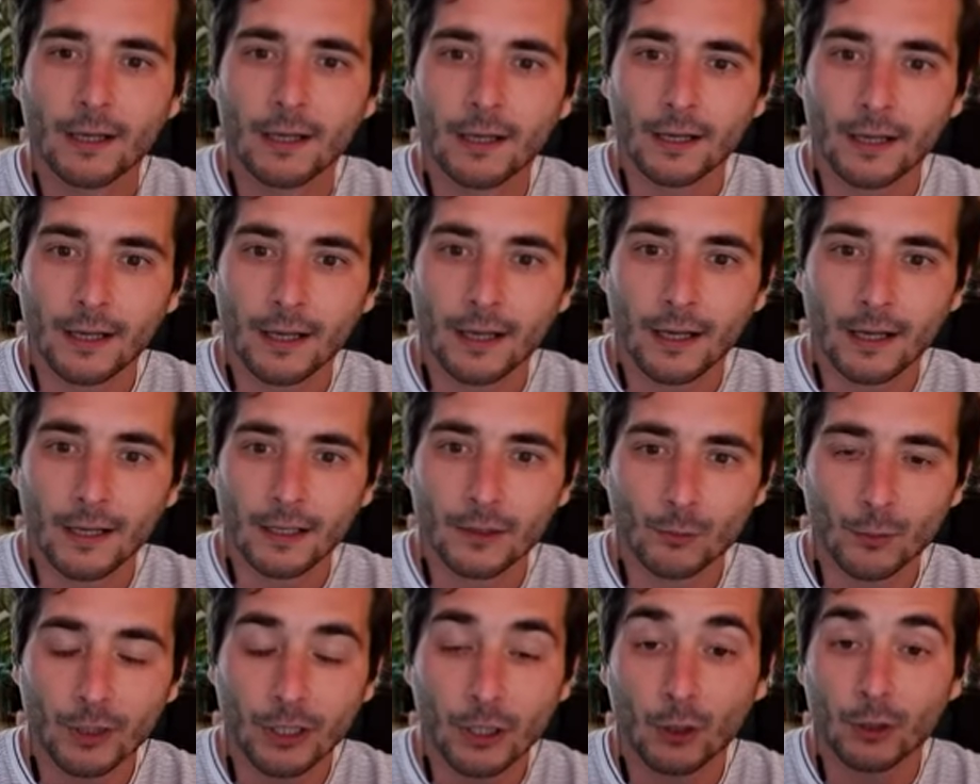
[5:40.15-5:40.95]
And
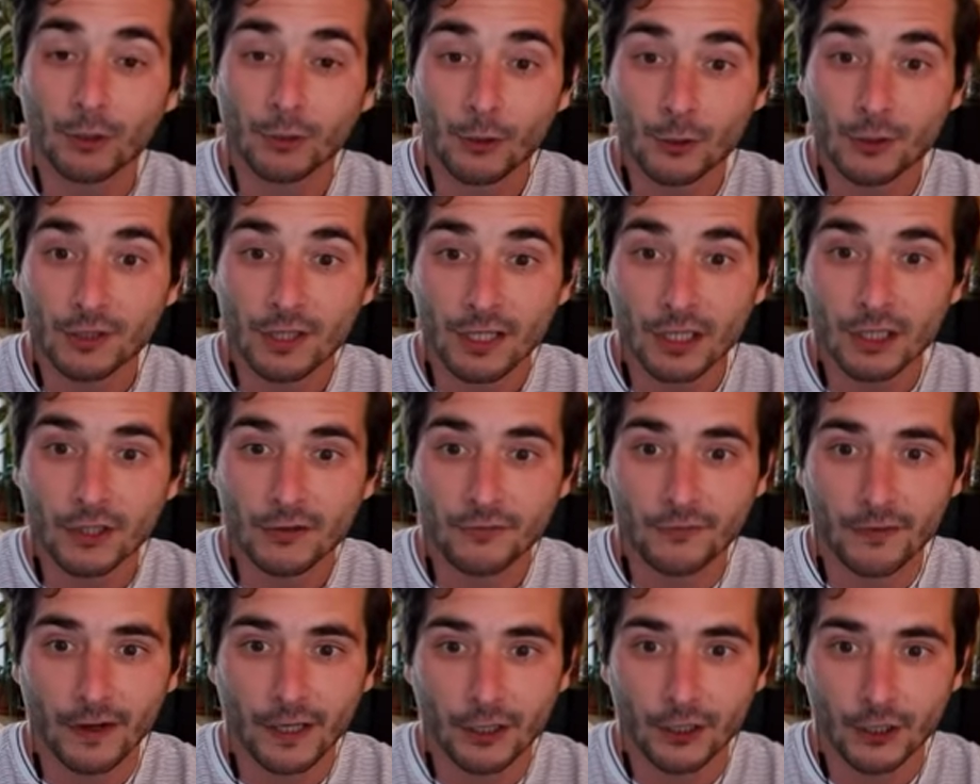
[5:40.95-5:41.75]
we call those things
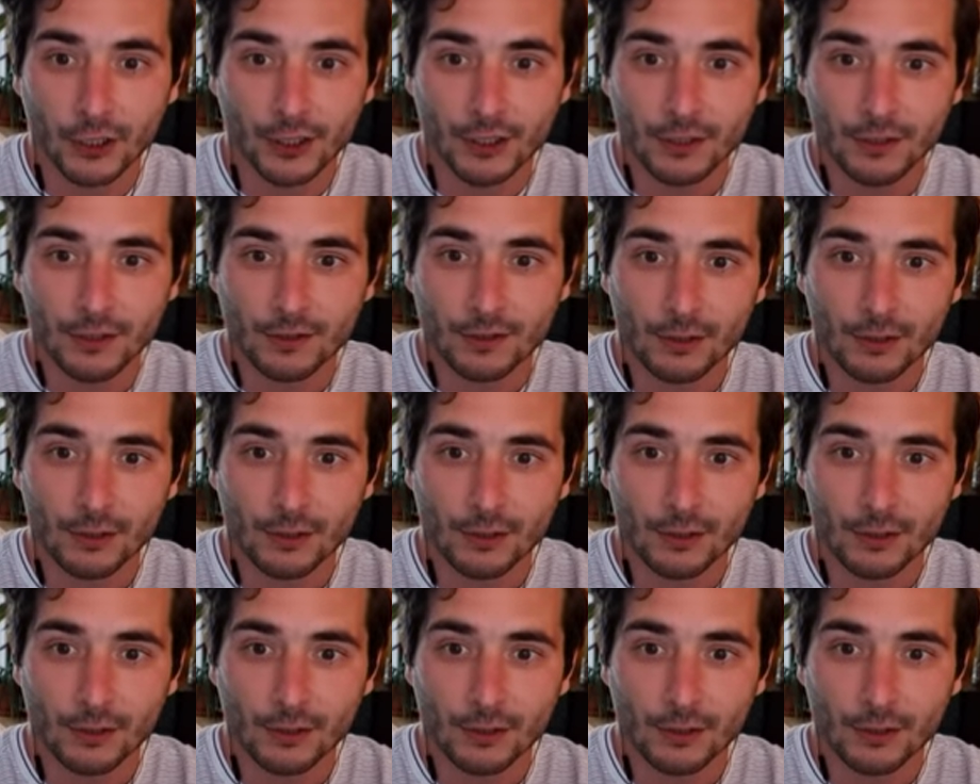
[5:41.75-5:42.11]
functions.